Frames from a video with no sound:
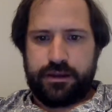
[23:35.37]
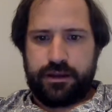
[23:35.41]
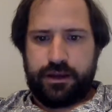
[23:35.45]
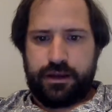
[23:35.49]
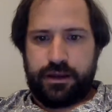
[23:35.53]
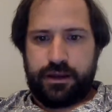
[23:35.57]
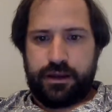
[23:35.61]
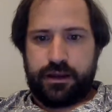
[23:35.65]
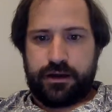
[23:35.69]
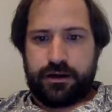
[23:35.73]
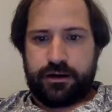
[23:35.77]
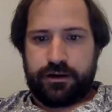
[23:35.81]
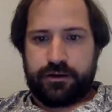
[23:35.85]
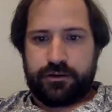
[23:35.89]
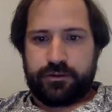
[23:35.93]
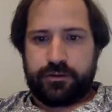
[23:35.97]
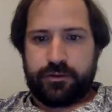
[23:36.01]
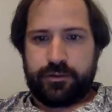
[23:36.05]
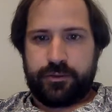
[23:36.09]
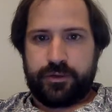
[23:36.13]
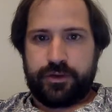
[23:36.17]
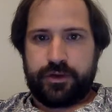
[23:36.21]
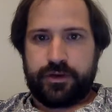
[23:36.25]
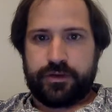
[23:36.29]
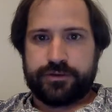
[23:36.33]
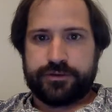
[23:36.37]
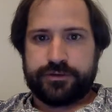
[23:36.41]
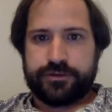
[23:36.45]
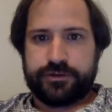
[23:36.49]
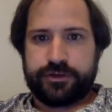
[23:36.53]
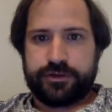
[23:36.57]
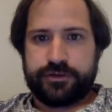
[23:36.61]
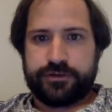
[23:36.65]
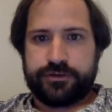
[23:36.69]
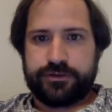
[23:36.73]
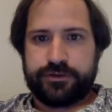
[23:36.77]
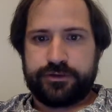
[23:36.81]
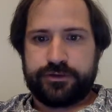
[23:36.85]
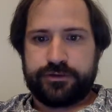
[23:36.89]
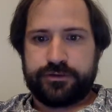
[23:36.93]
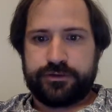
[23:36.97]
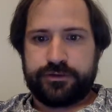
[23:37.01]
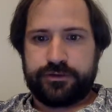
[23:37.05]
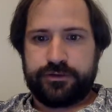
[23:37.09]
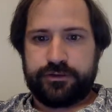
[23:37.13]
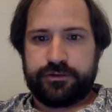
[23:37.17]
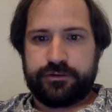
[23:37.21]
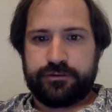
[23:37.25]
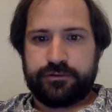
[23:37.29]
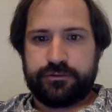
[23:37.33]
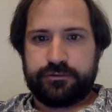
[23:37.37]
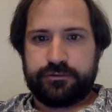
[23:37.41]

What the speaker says: I don't know where we are, slide 16.